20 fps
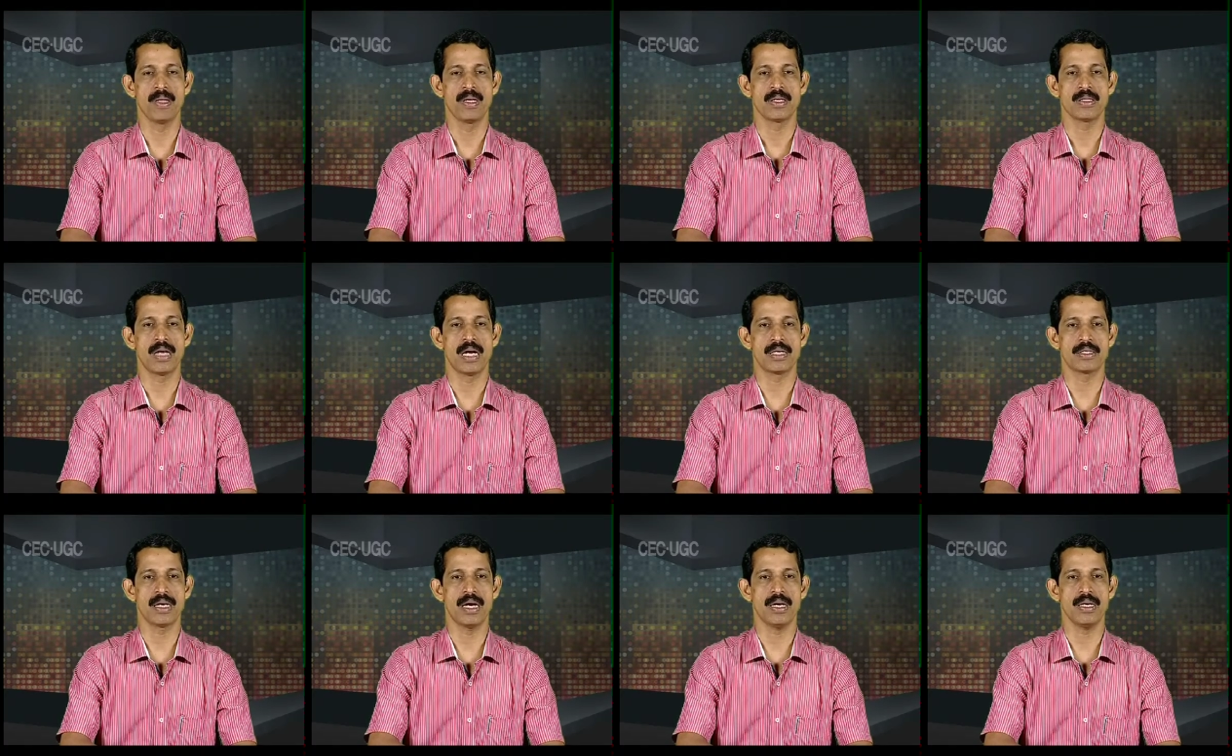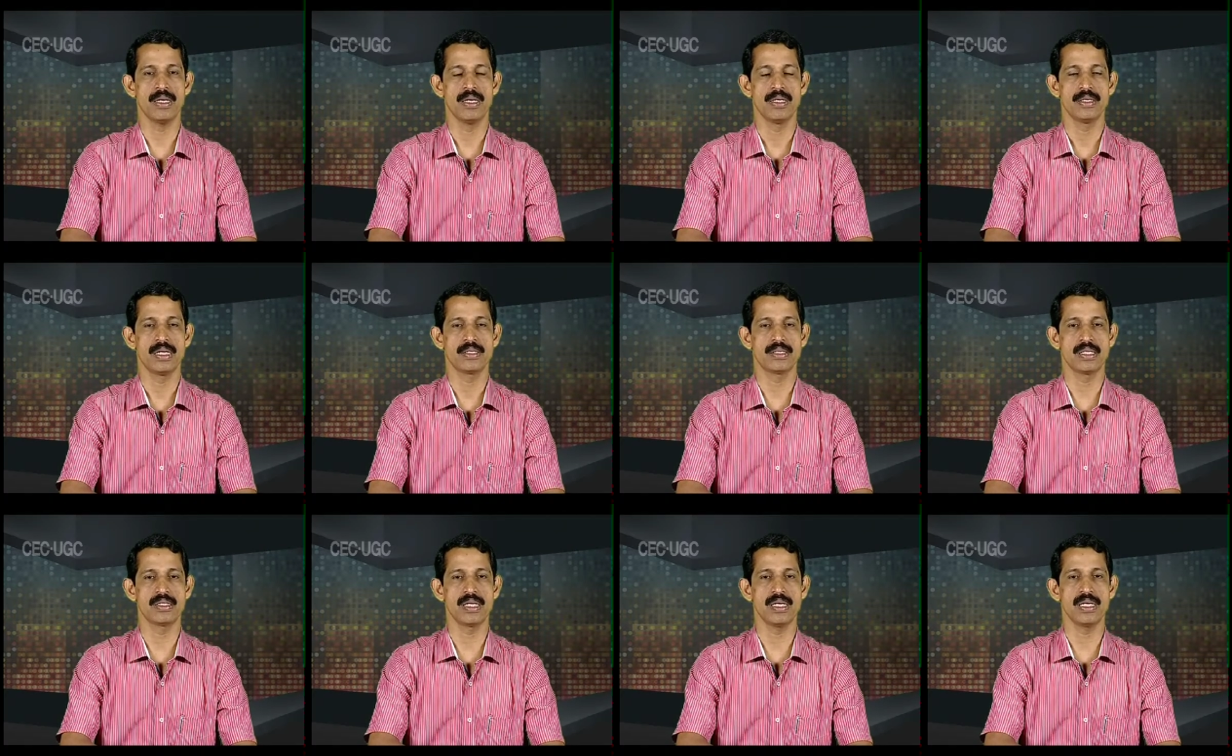that are
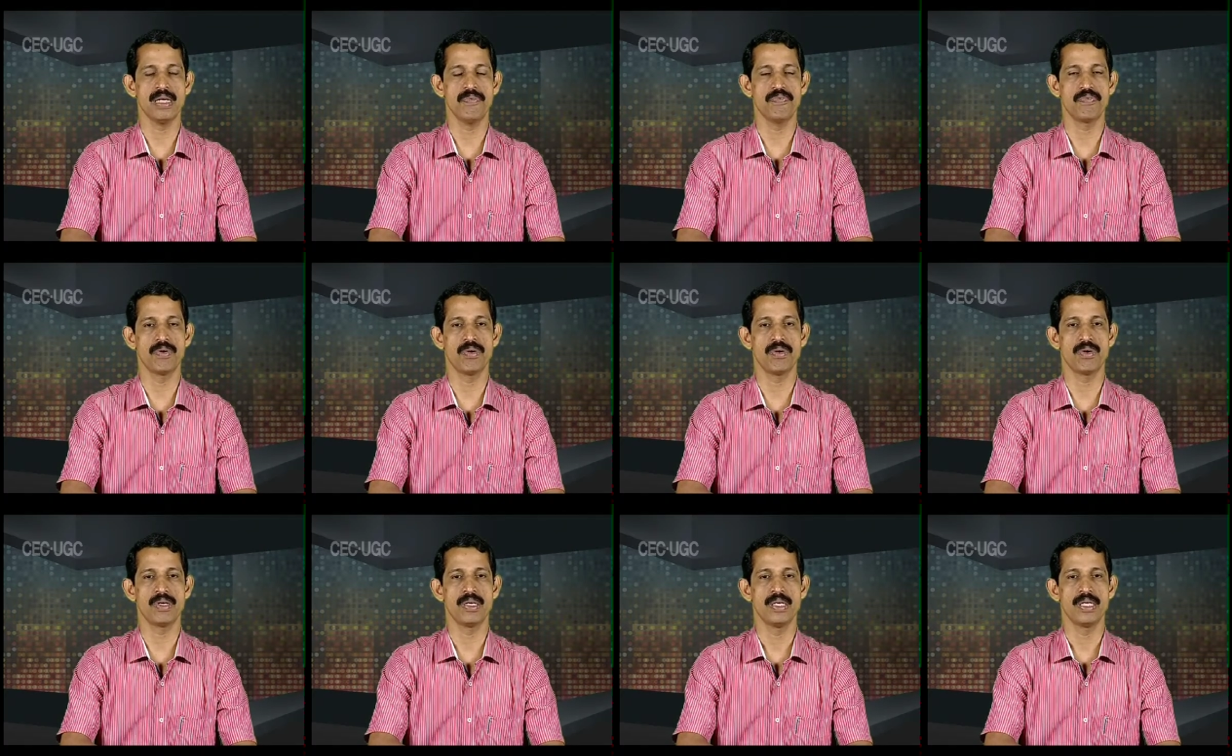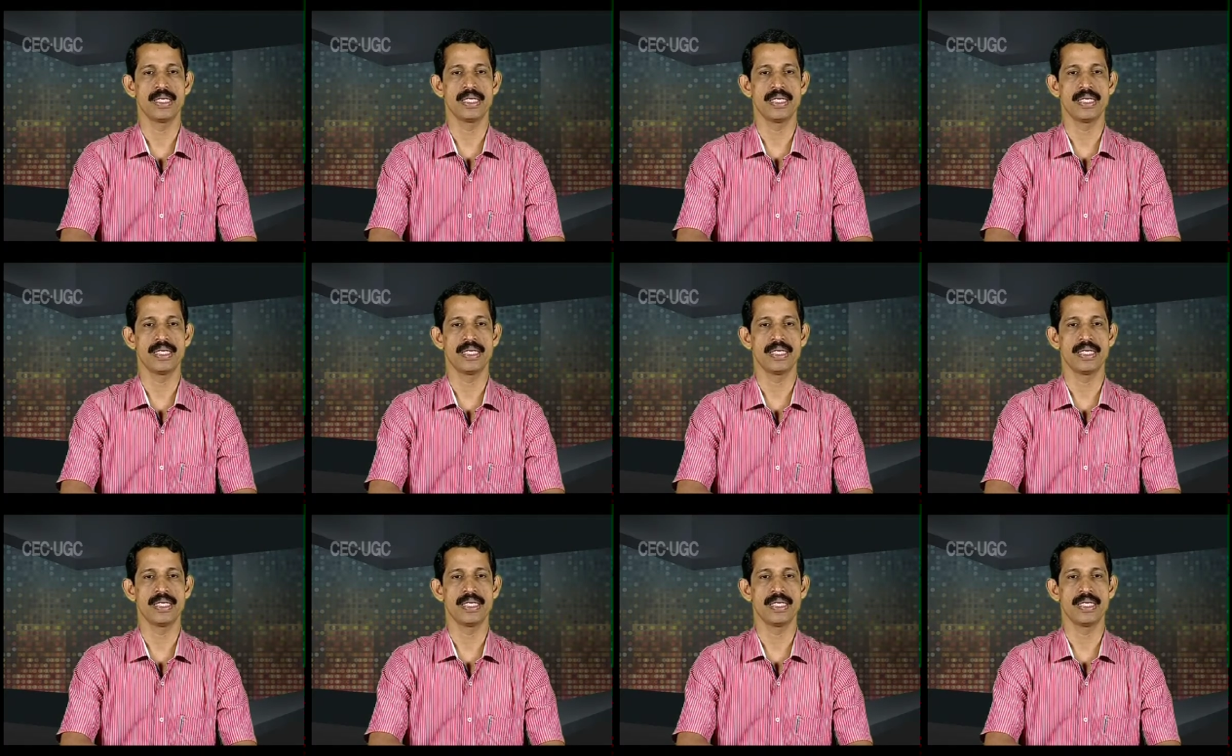necessary for